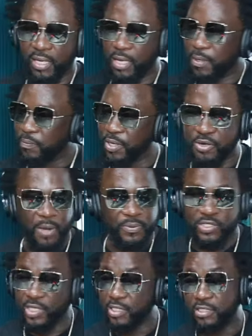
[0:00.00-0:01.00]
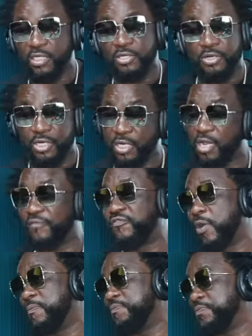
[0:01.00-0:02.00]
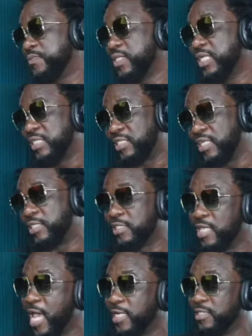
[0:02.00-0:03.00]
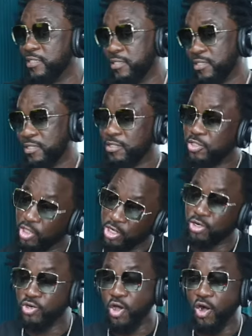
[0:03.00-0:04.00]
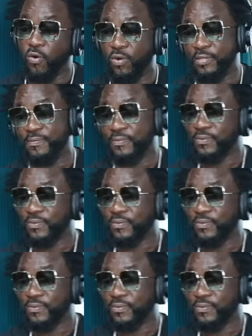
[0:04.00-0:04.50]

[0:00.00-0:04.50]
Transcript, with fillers: Mm -hmm. Been representing Grenada from since then till now.